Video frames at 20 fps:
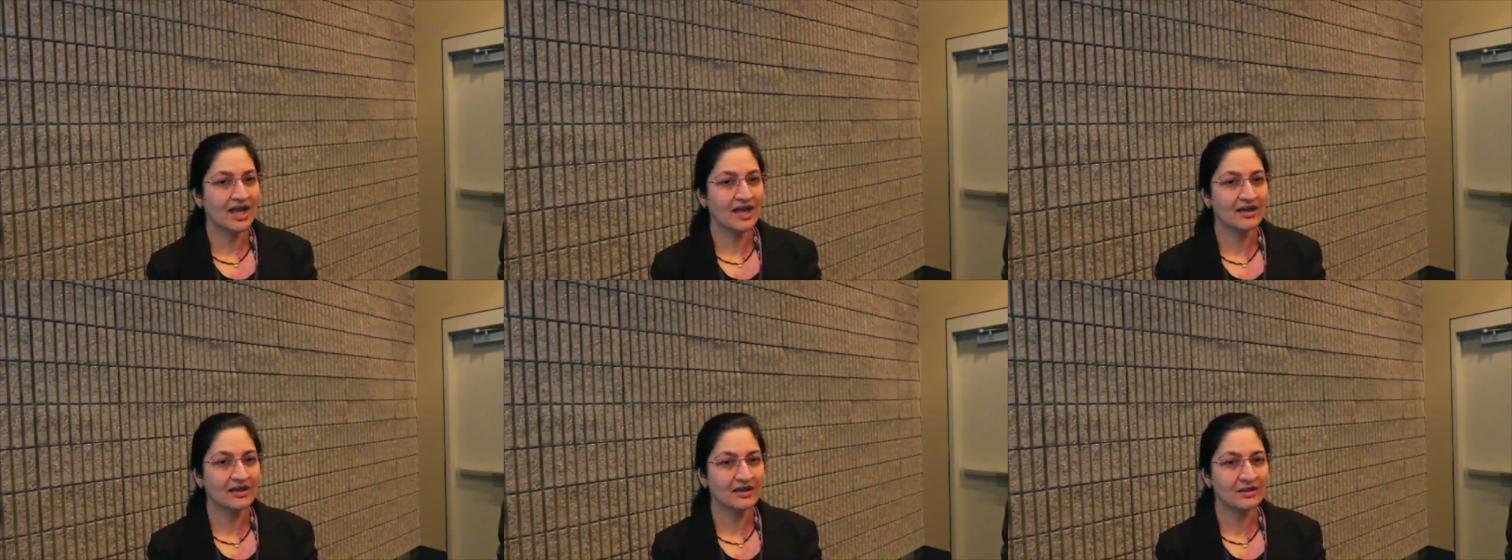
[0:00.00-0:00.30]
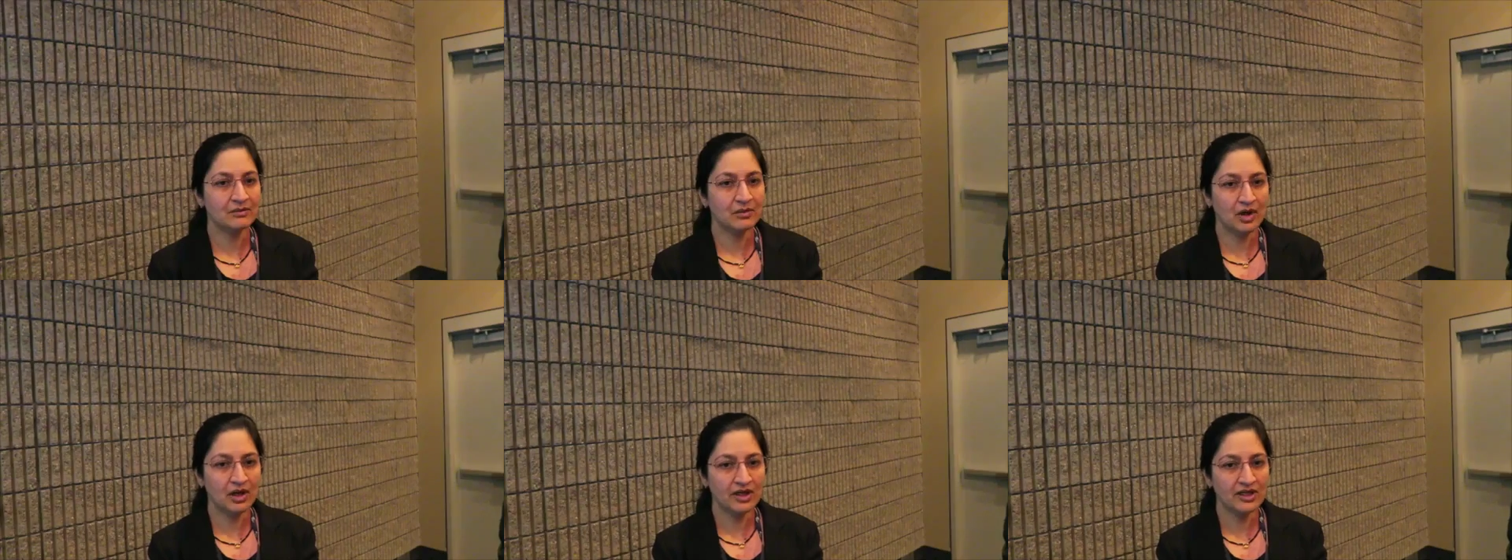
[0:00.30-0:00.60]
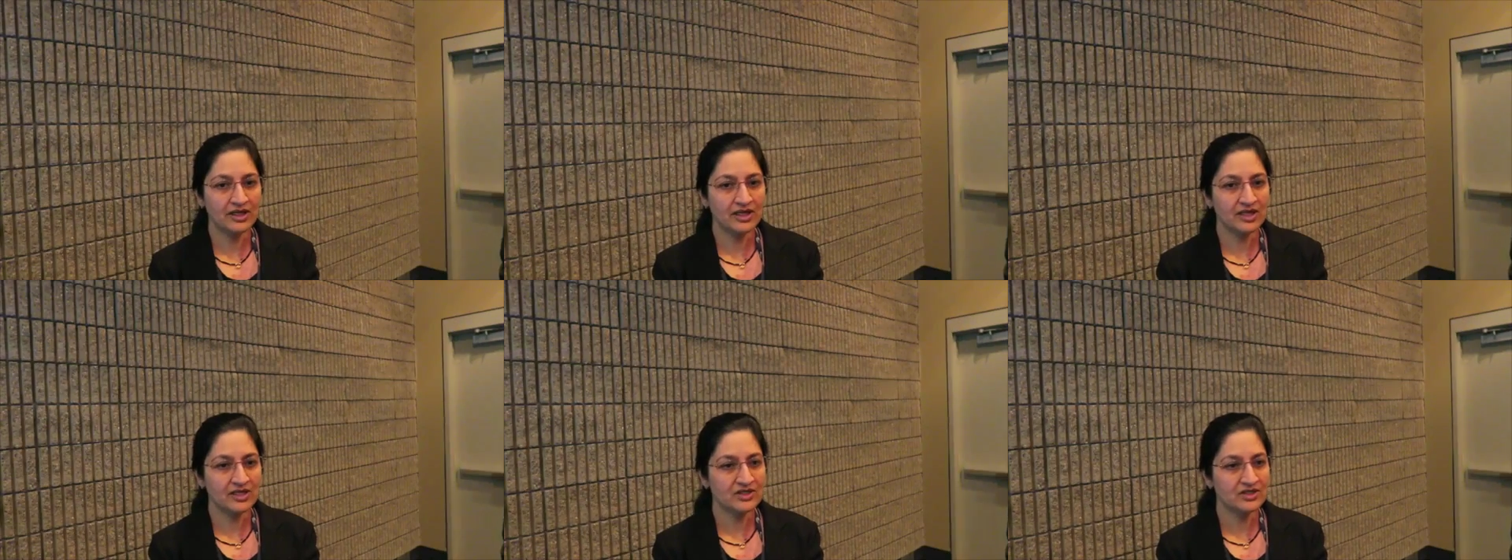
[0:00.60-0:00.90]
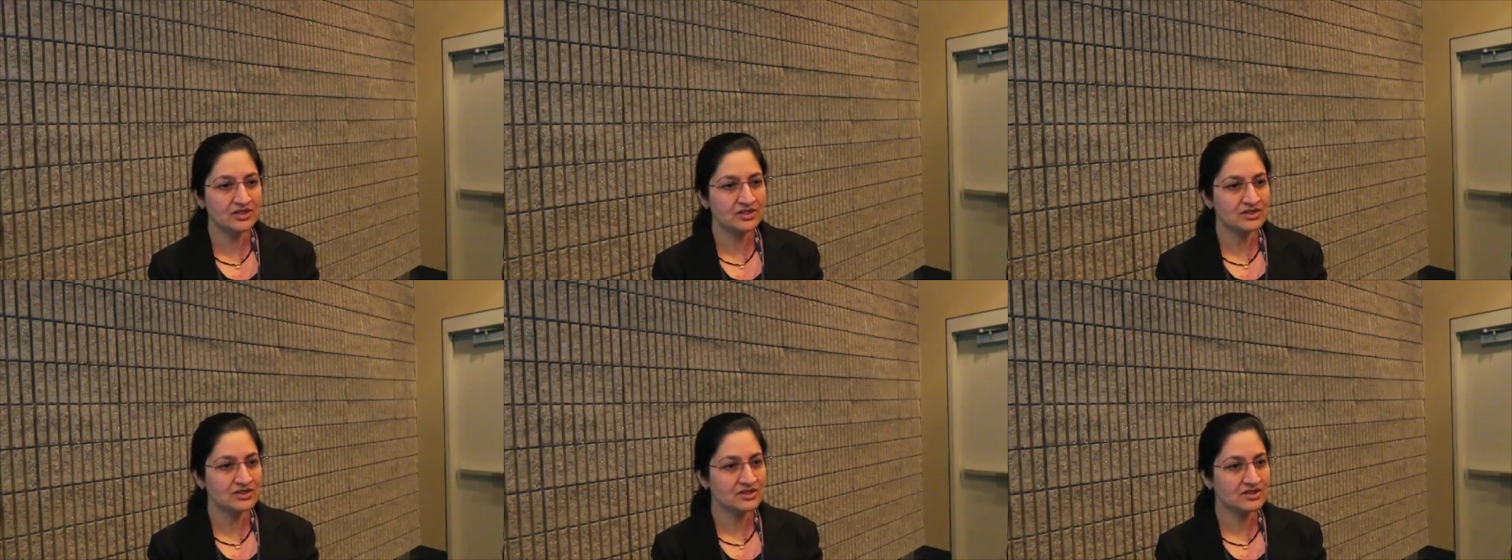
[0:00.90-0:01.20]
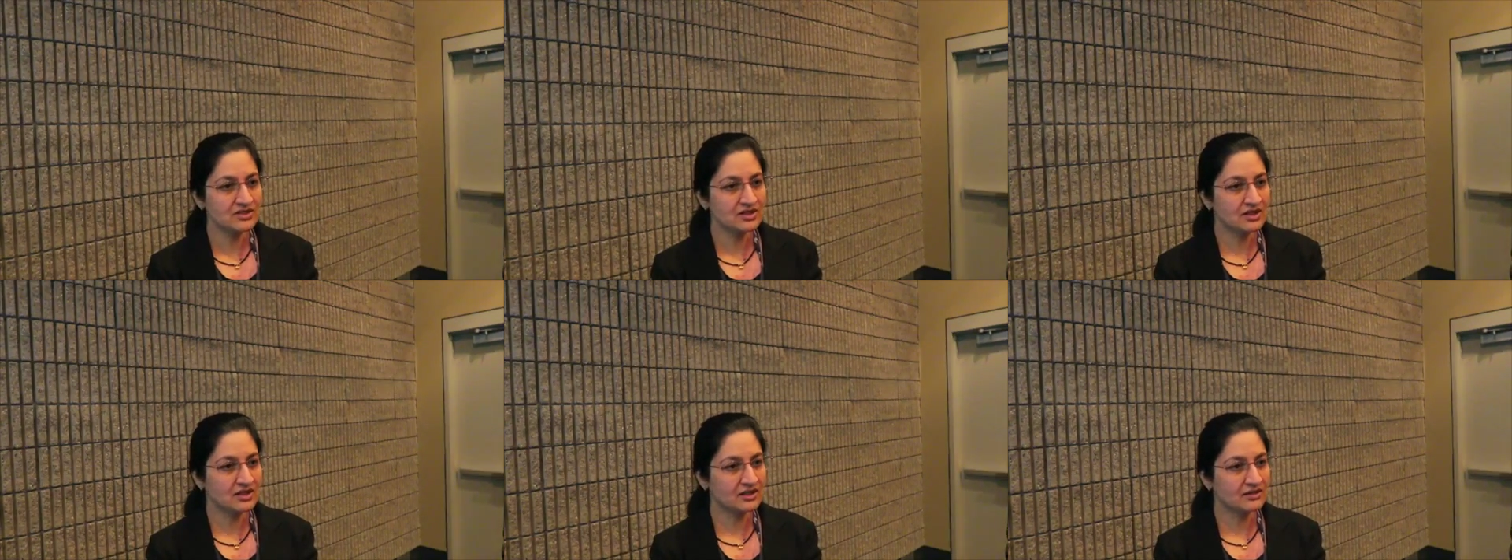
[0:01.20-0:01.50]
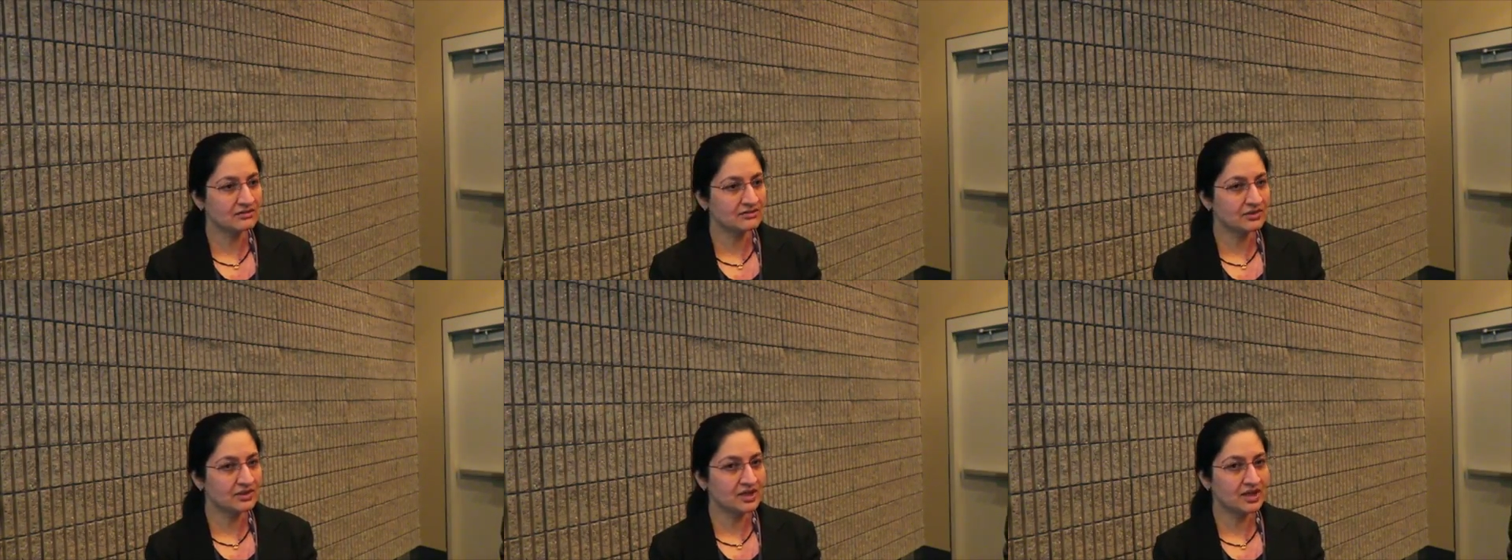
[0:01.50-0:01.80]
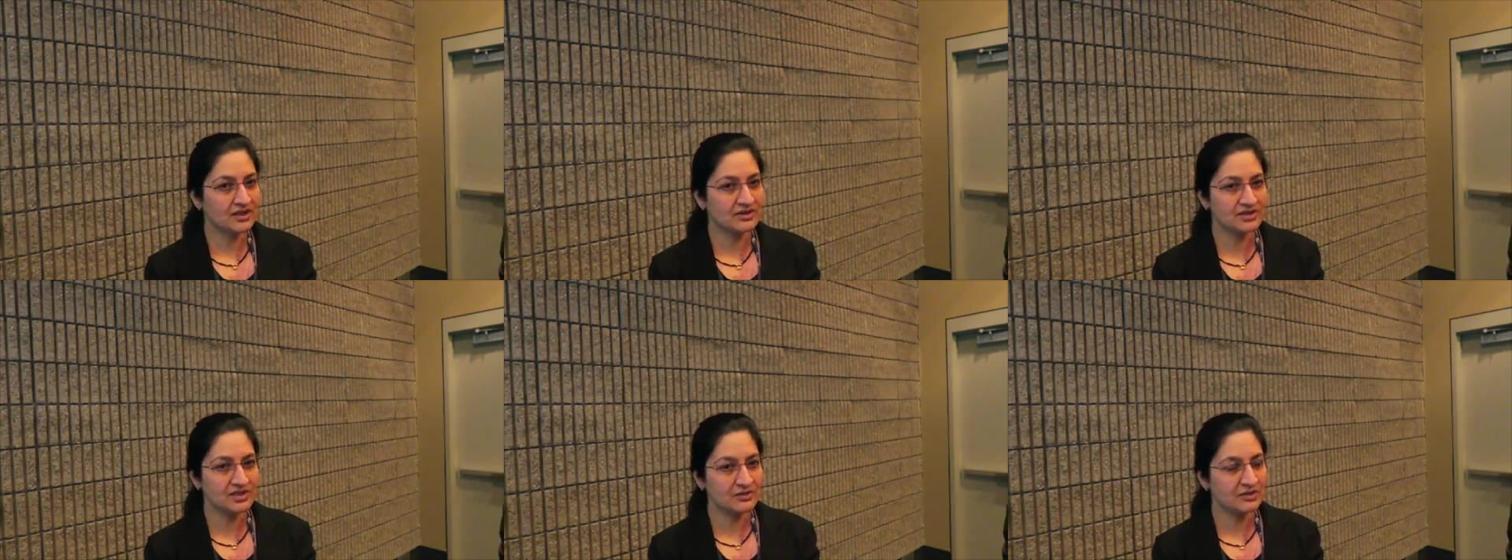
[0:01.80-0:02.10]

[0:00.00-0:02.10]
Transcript: And embolic agents are